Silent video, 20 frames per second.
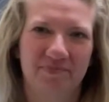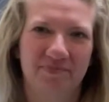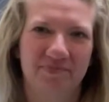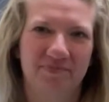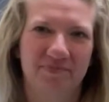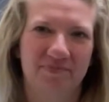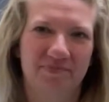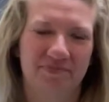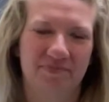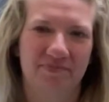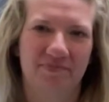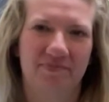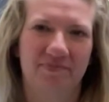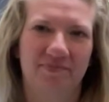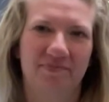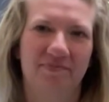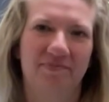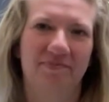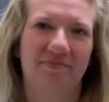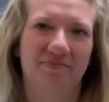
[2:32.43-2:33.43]

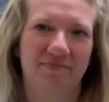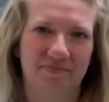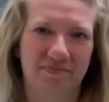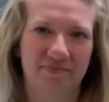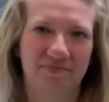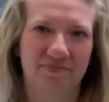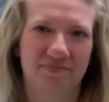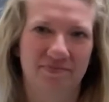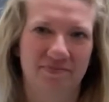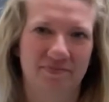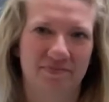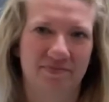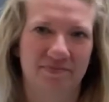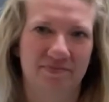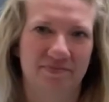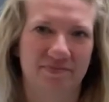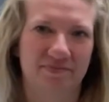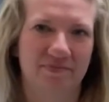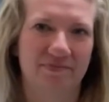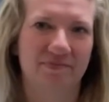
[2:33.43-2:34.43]

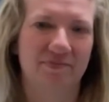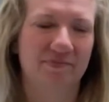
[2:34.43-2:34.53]
[no speech]